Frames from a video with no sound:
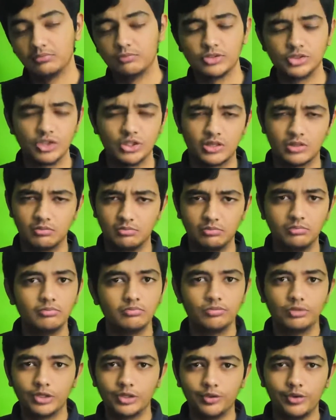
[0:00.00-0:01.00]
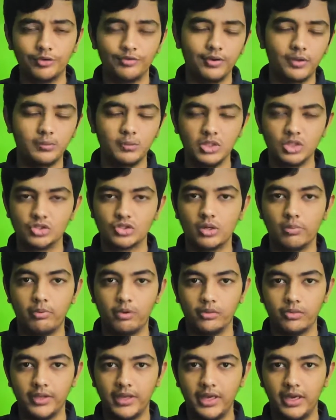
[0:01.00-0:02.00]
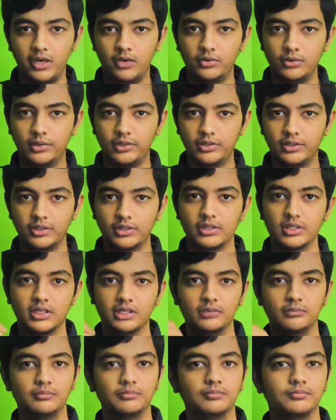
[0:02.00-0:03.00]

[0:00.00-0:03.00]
which is One UI 5 based upon the Android 13.